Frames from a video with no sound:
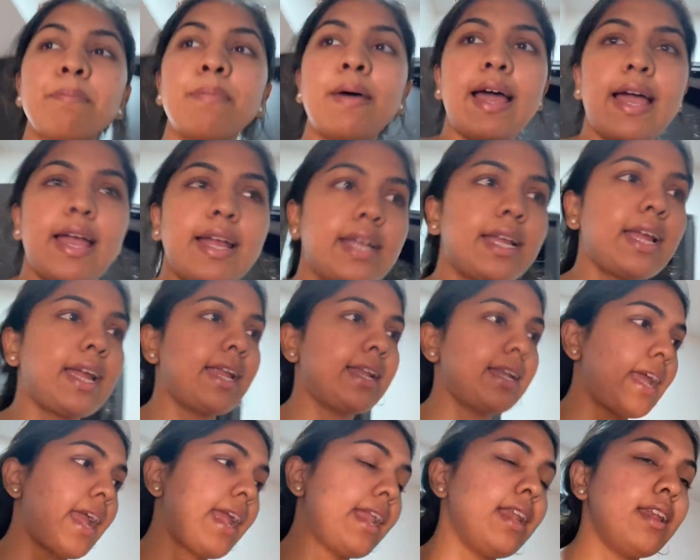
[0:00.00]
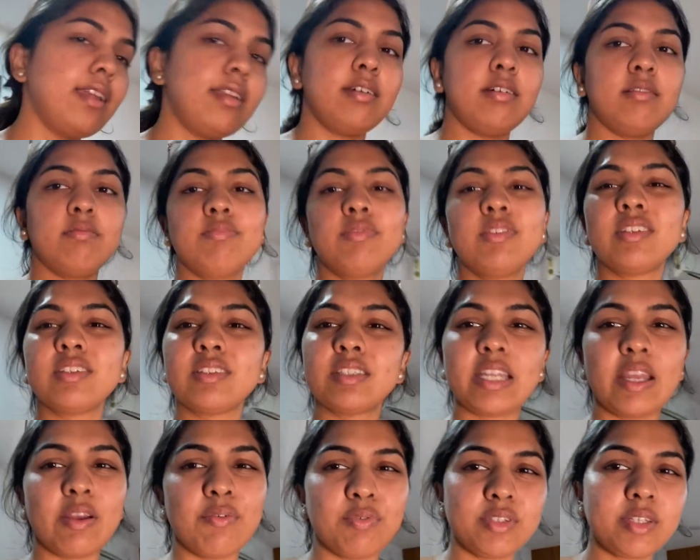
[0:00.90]
back and I'll
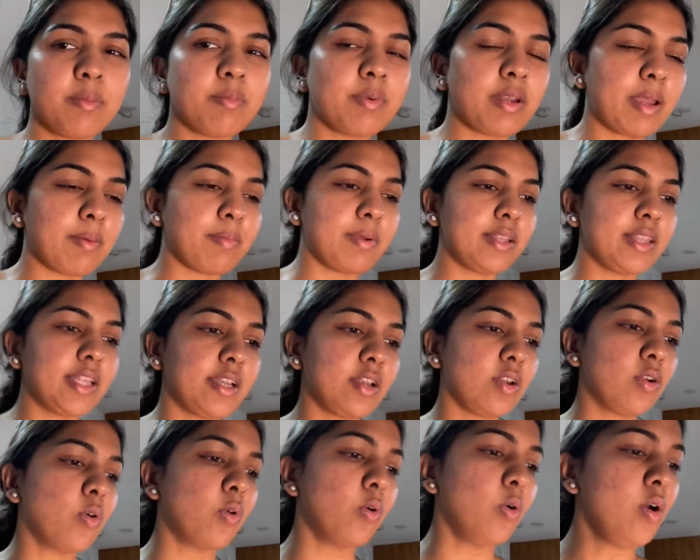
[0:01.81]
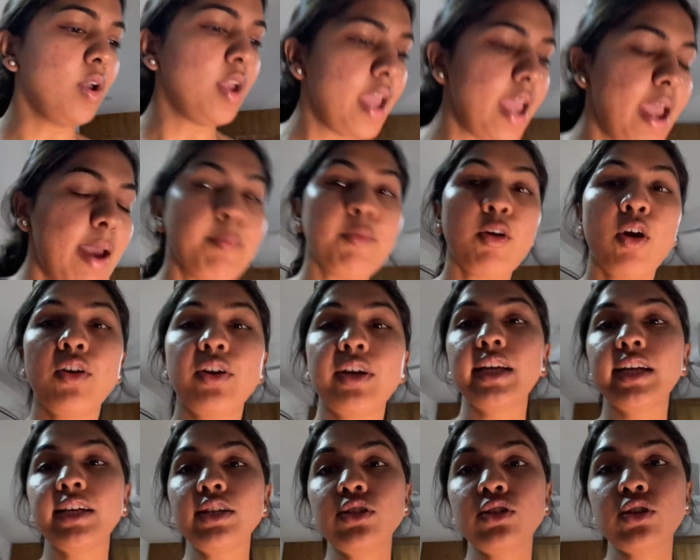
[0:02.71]
stay for some time and then go. Not
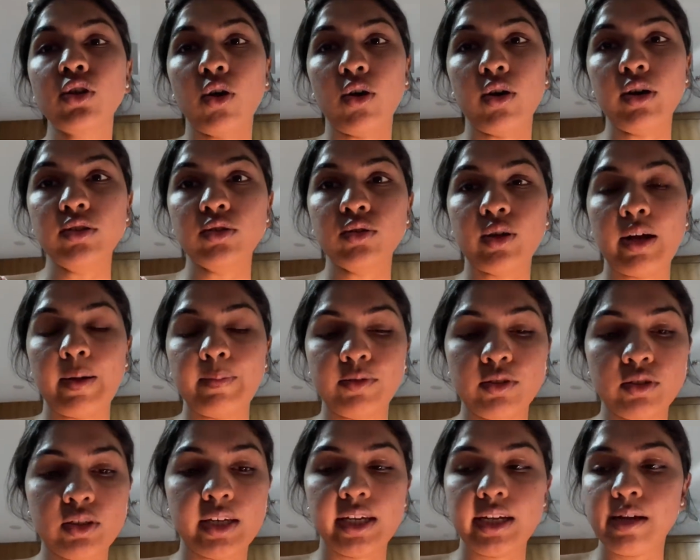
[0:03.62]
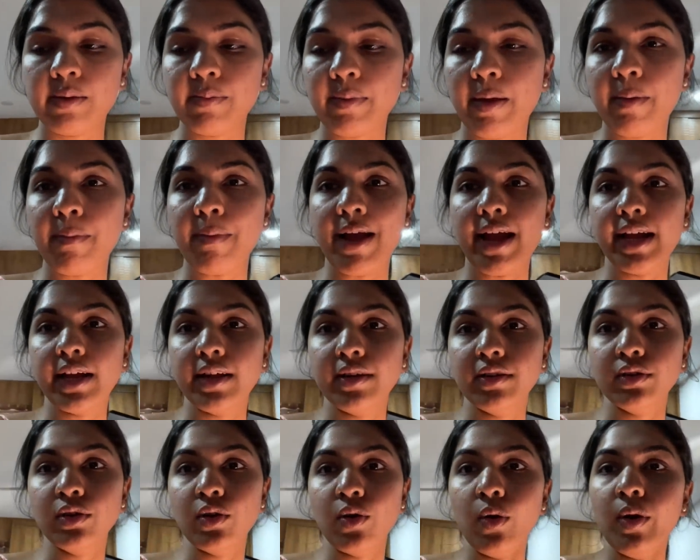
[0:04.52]
really sure, so I'm just taking my bag
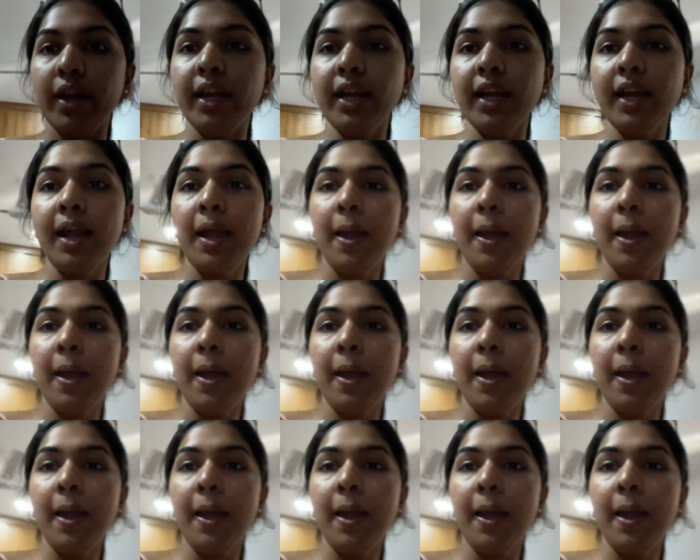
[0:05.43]
and going.